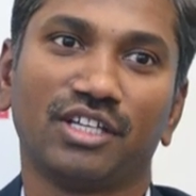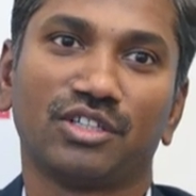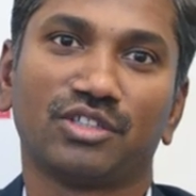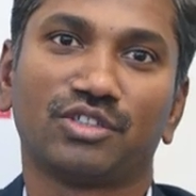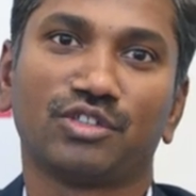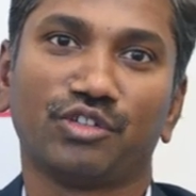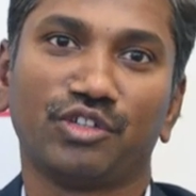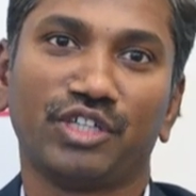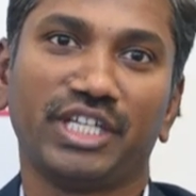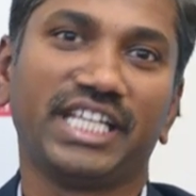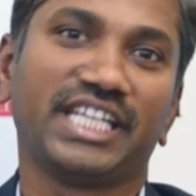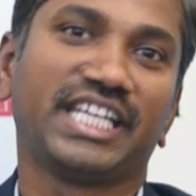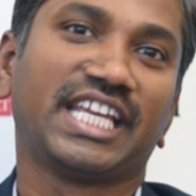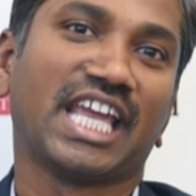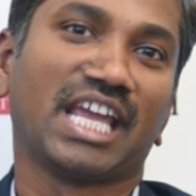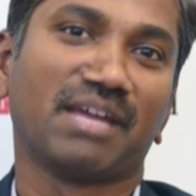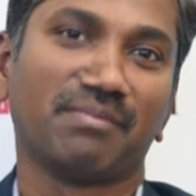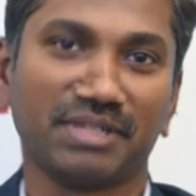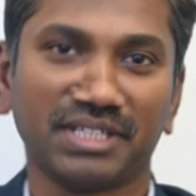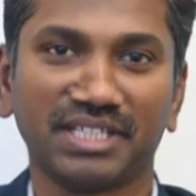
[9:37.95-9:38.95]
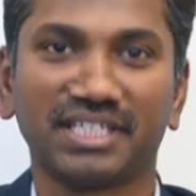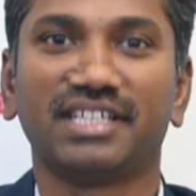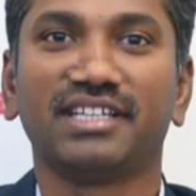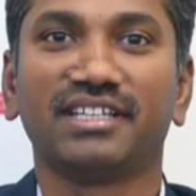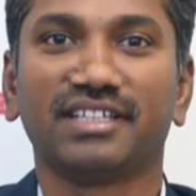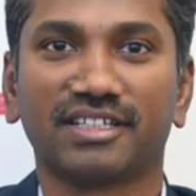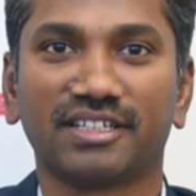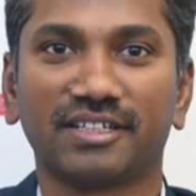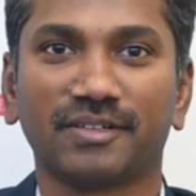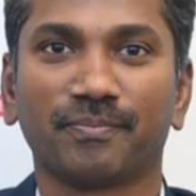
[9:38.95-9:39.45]
So he came in
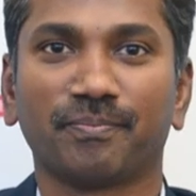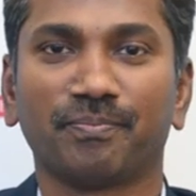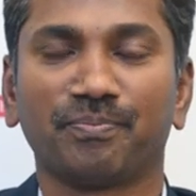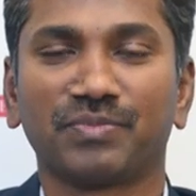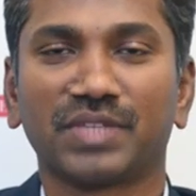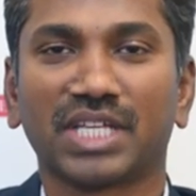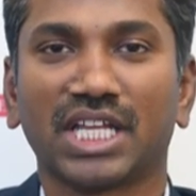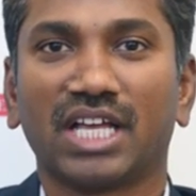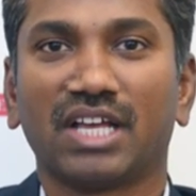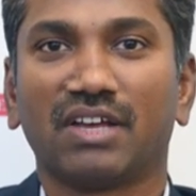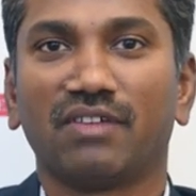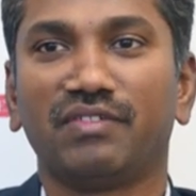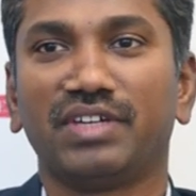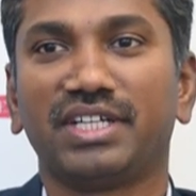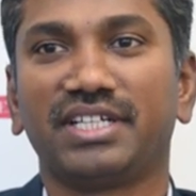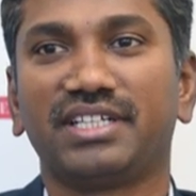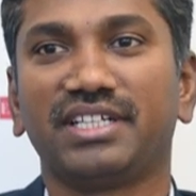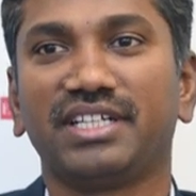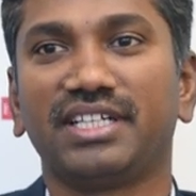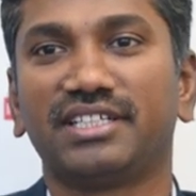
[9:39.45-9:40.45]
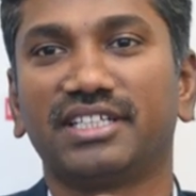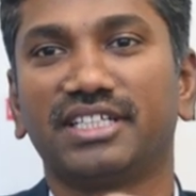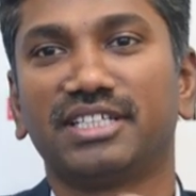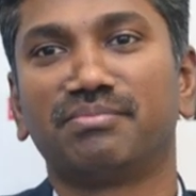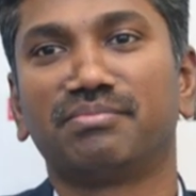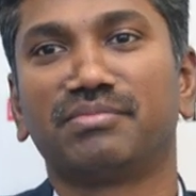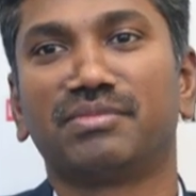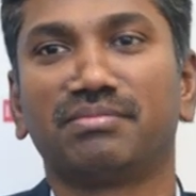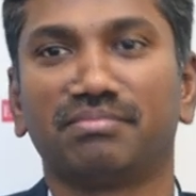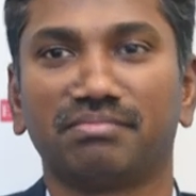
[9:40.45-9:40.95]
here, we treated
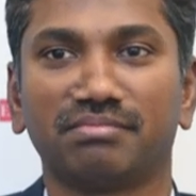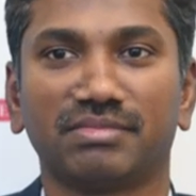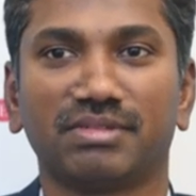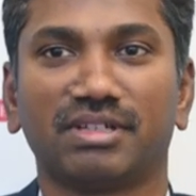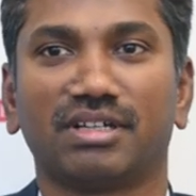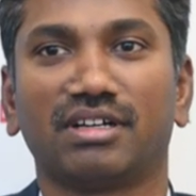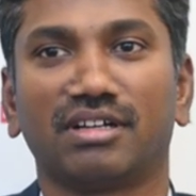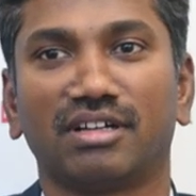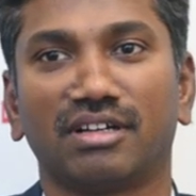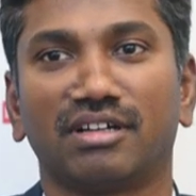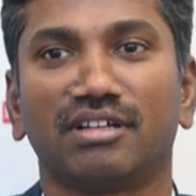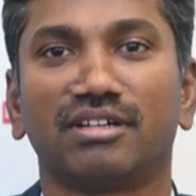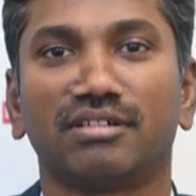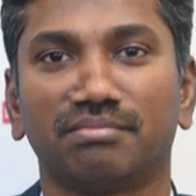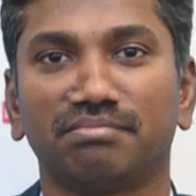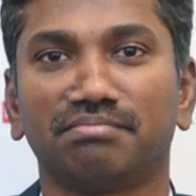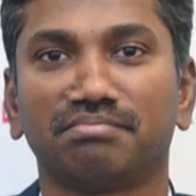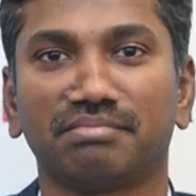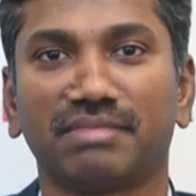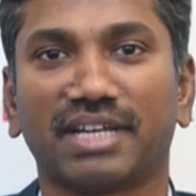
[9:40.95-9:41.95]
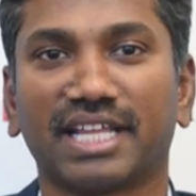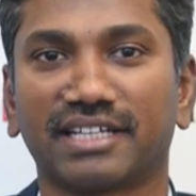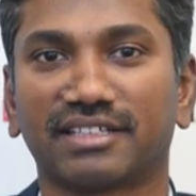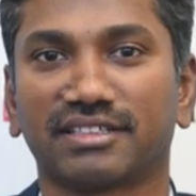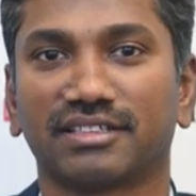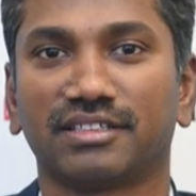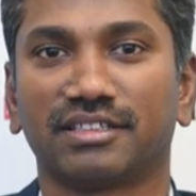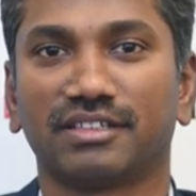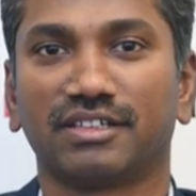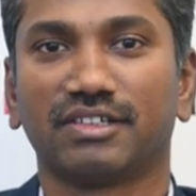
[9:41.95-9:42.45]
him um,
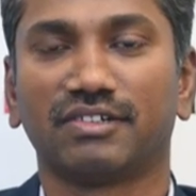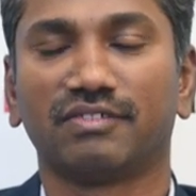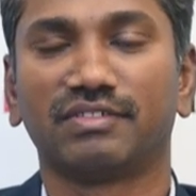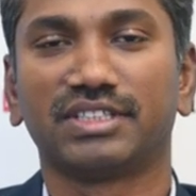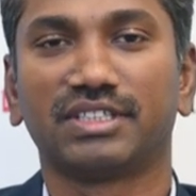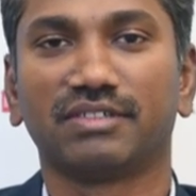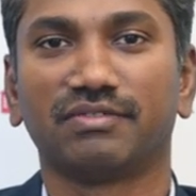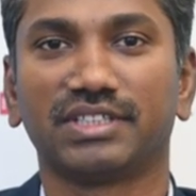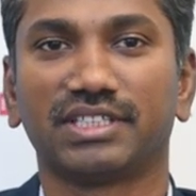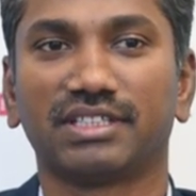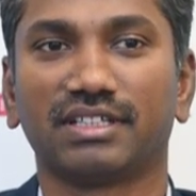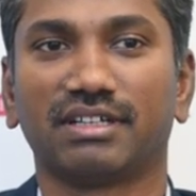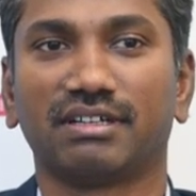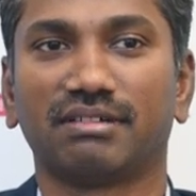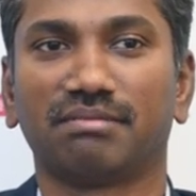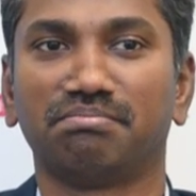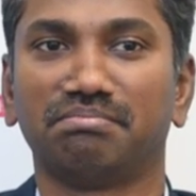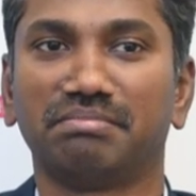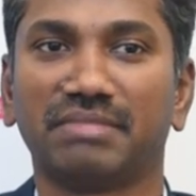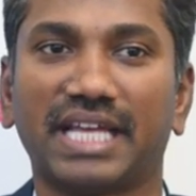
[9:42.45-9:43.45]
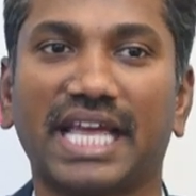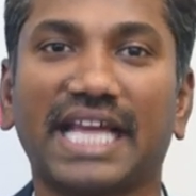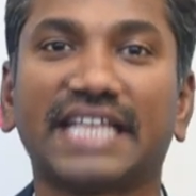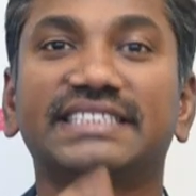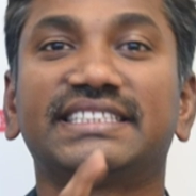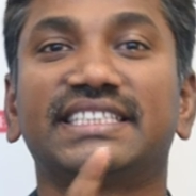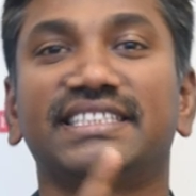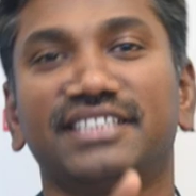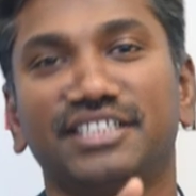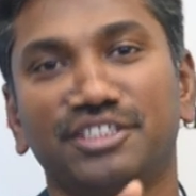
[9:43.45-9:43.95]
like with, with a
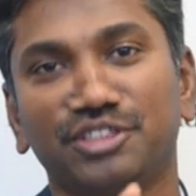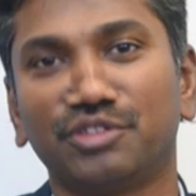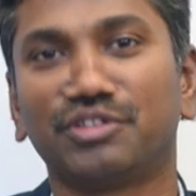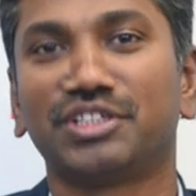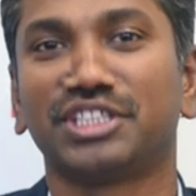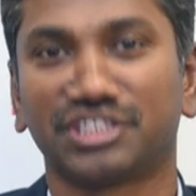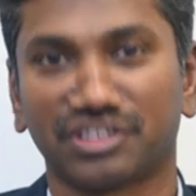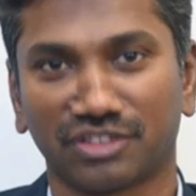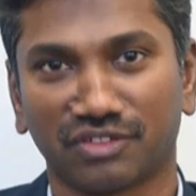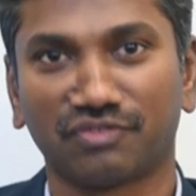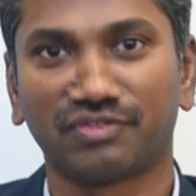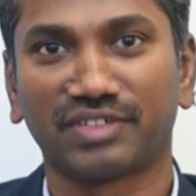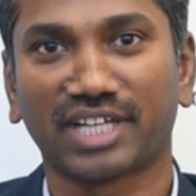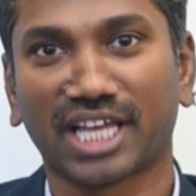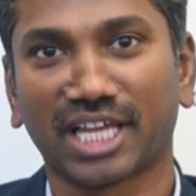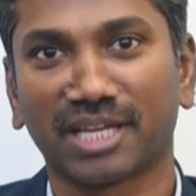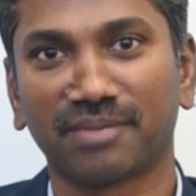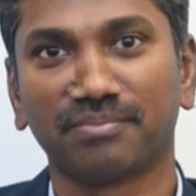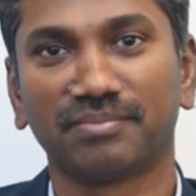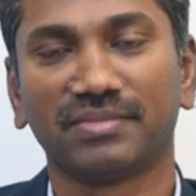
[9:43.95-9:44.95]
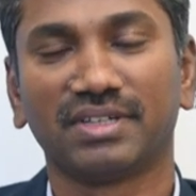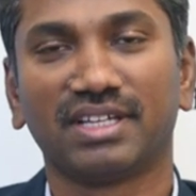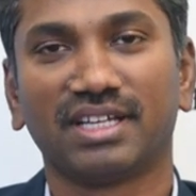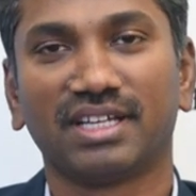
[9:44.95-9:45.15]
extended duration of time,